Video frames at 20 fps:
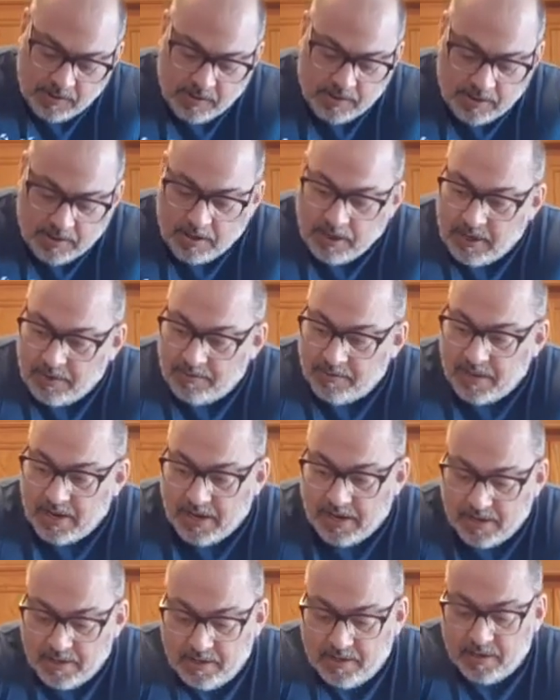and
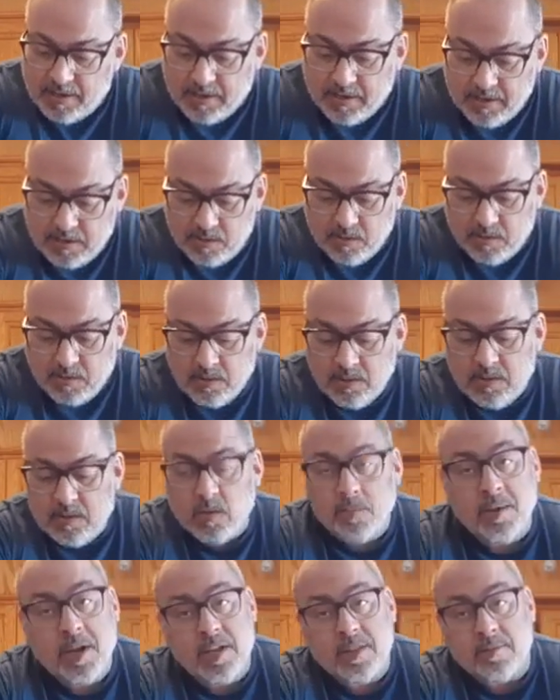then I'll
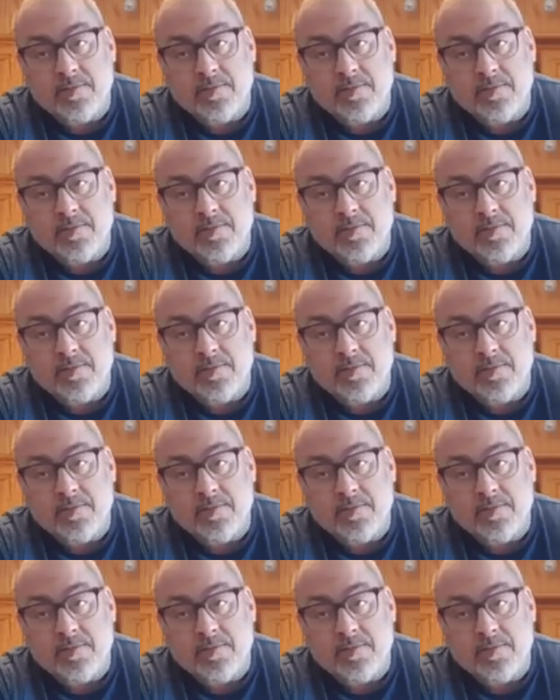bake them.